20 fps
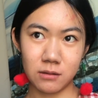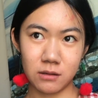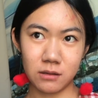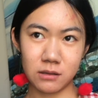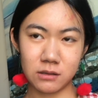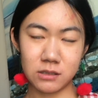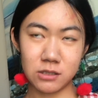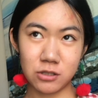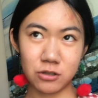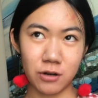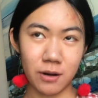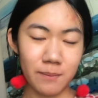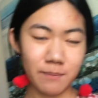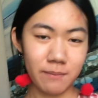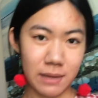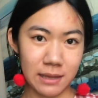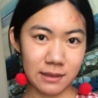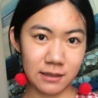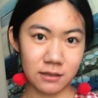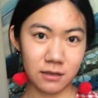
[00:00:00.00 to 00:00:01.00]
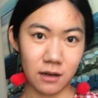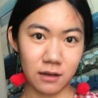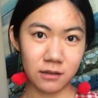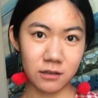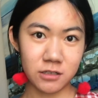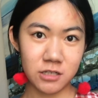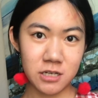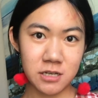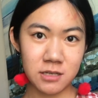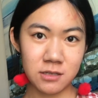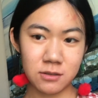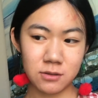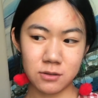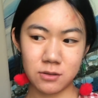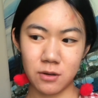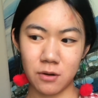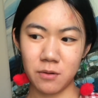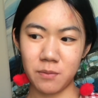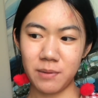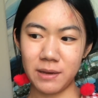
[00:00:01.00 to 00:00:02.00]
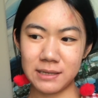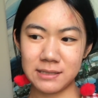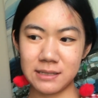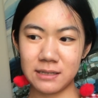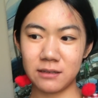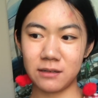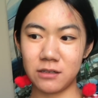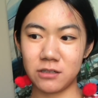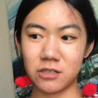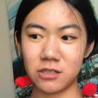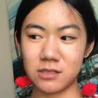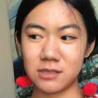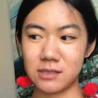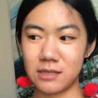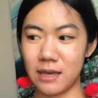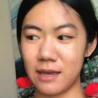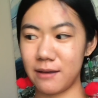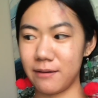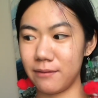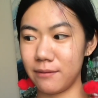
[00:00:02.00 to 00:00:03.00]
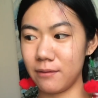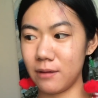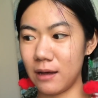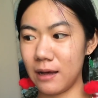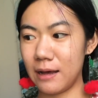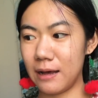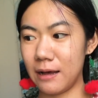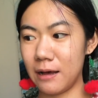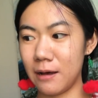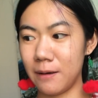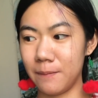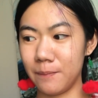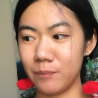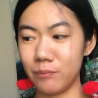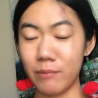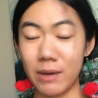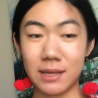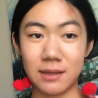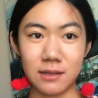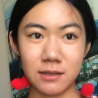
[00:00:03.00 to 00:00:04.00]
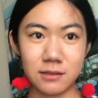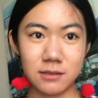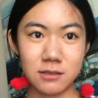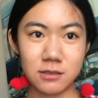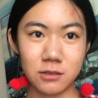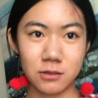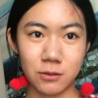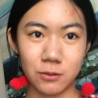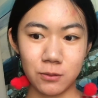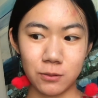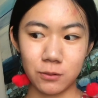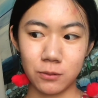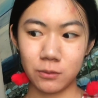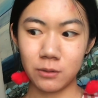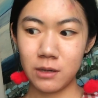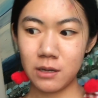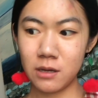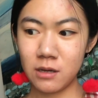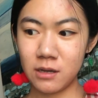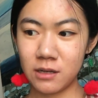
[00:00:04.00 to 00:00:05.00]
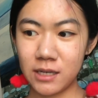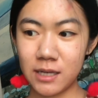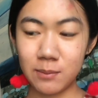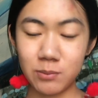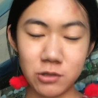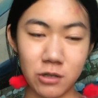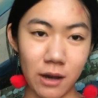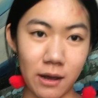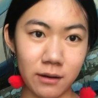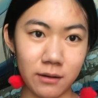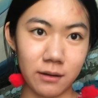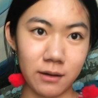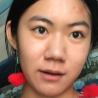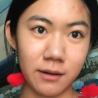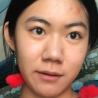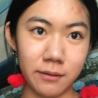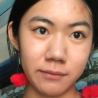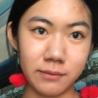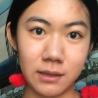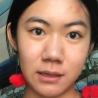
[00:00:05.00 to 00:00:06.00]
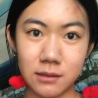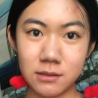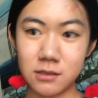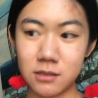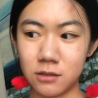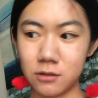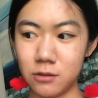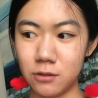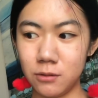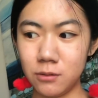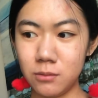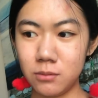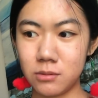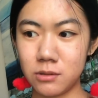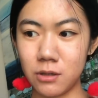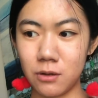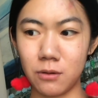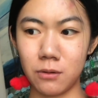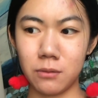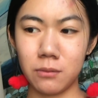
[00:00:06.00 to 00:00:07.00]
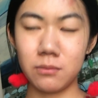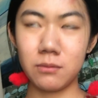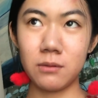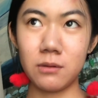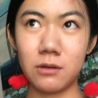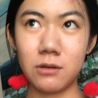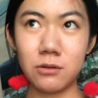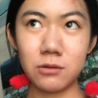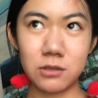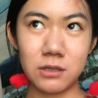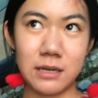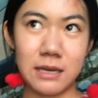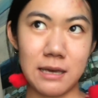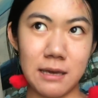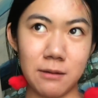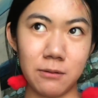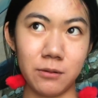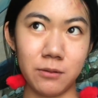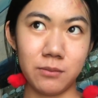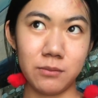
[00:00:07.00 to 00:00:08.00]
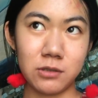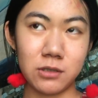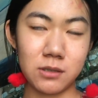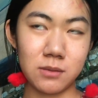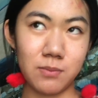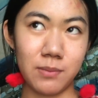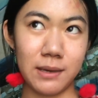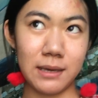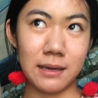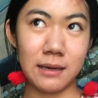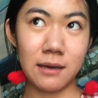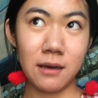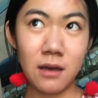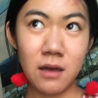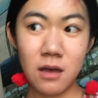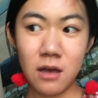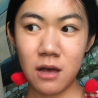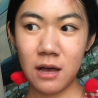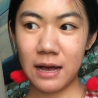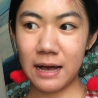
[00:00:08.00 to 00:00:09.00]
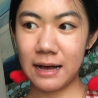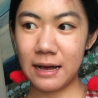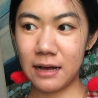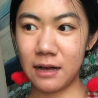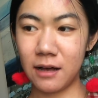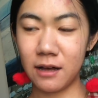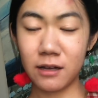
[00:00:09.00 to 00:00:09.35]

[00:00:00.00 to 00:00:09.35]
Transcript: Scrum methodologies, so basically just like methods to keep track of things to do. So usually it will just be a